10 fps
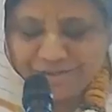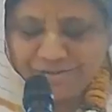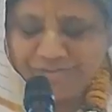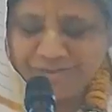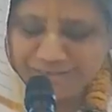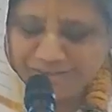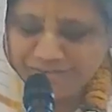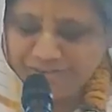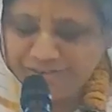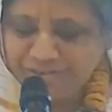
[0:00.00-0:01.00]

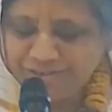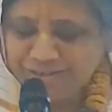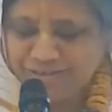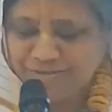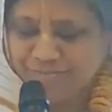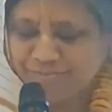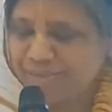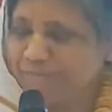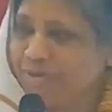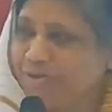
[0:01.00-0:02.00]
Festivals,
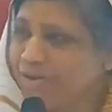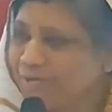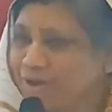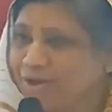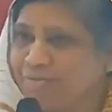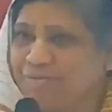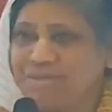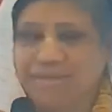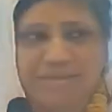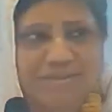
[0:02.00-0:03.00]

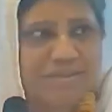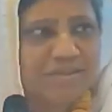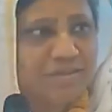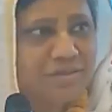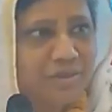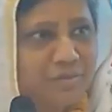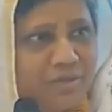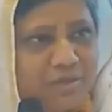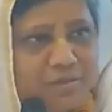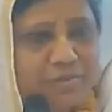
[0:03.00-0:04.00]
parikrams, like this.
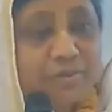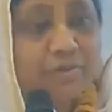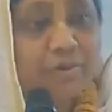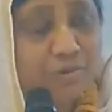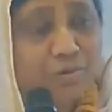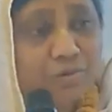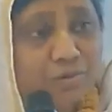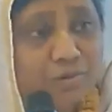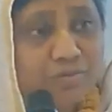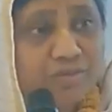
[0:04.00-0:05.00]
They would hold
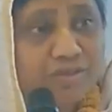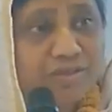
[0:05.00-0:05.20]
all of these